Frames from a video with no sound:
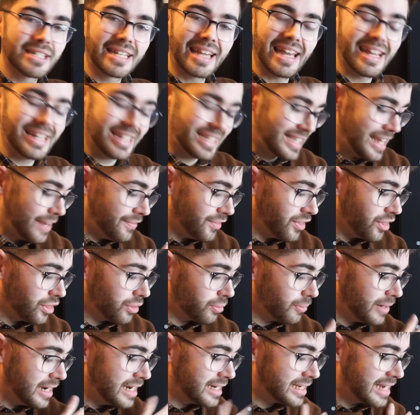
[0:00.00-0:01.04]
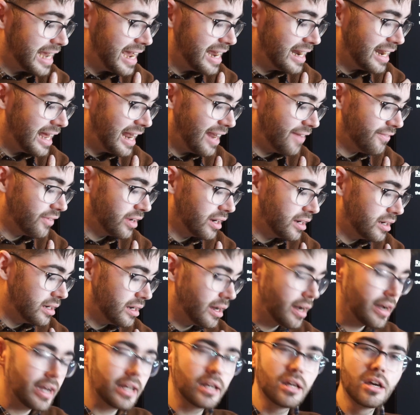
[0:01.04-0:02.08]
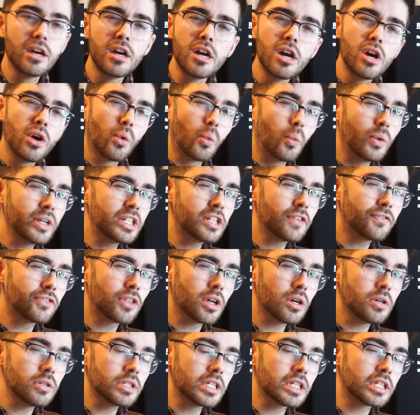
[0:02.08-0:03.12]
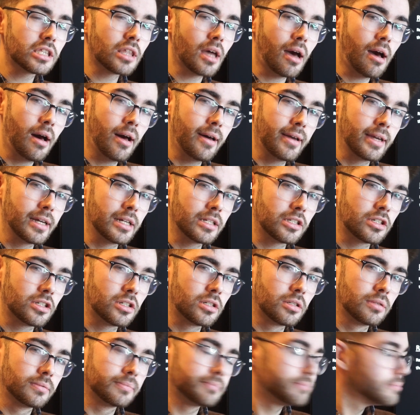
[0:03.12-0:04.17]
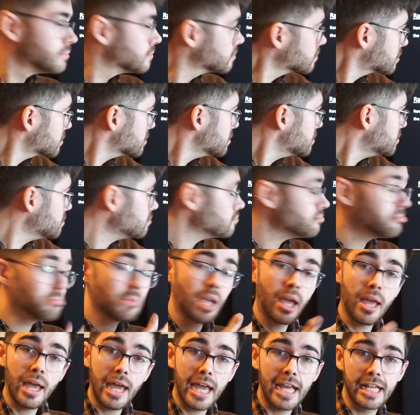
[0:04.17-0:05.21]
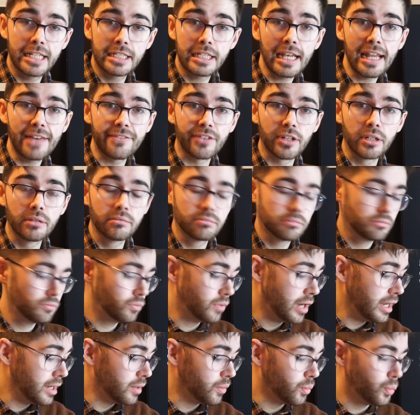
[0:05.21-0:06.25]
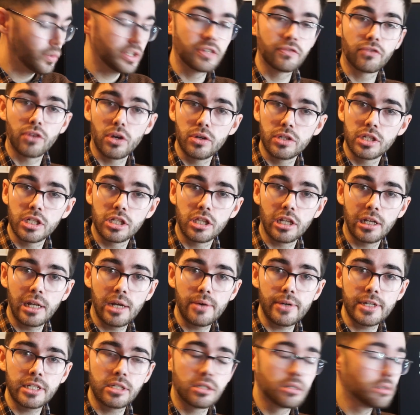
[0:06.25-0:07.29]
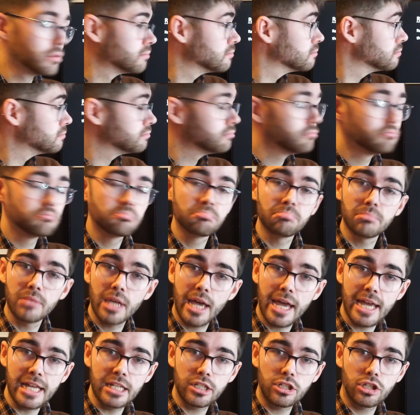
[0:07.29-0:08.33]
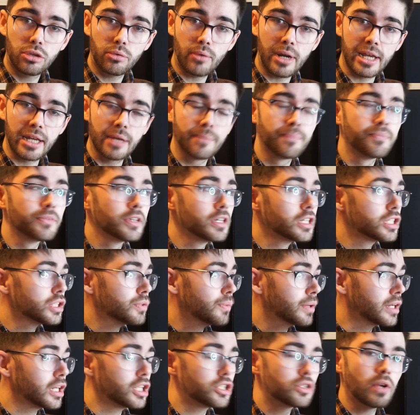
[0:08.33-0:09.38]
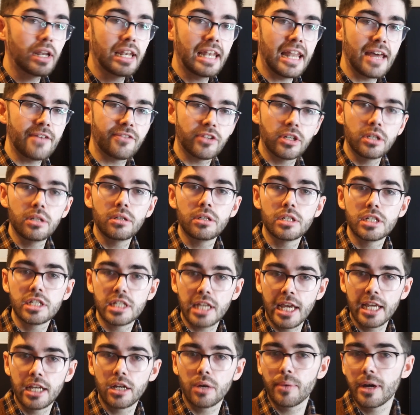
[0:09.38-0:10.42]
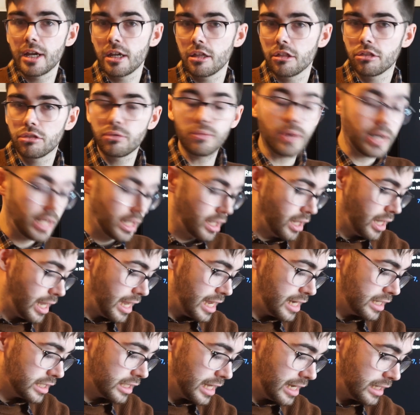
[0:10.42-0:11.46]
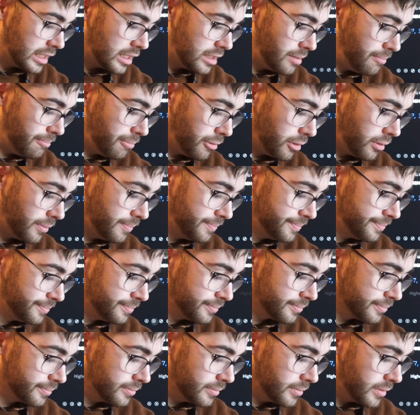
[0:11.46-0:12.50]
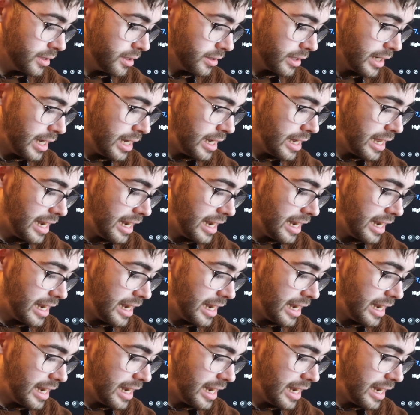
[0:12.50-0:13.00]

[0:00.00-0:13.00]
again, 7, 3, 10, 11, 9. Which of those is the highest? It's 11, right? Which of those is the lowest? It's 3. So we're going to do 11 take away 3. It's that simple. Okay,